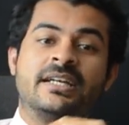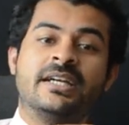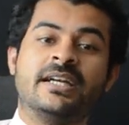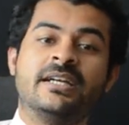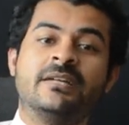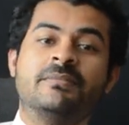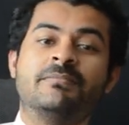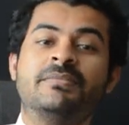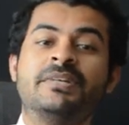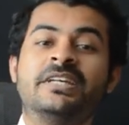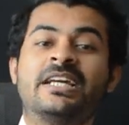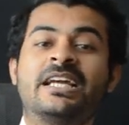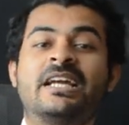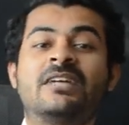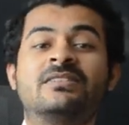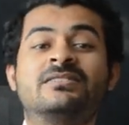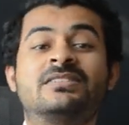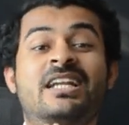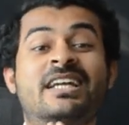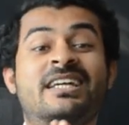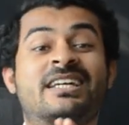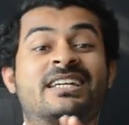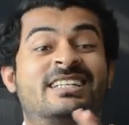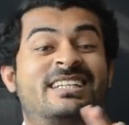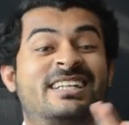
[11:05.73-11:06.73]
it behaves
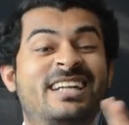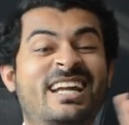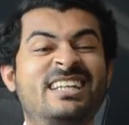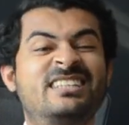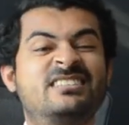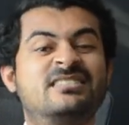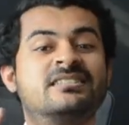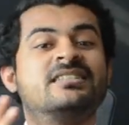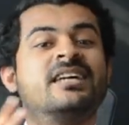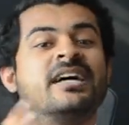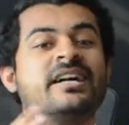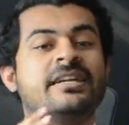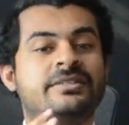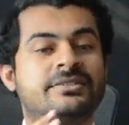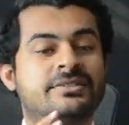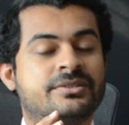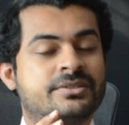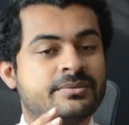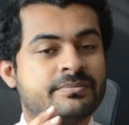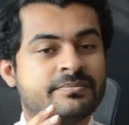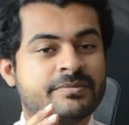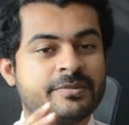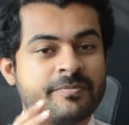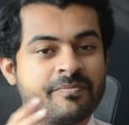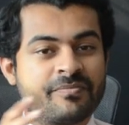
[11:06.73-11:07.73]
like a nice guy
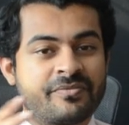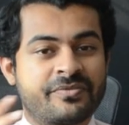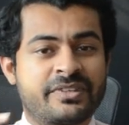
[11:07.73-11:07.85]
trope,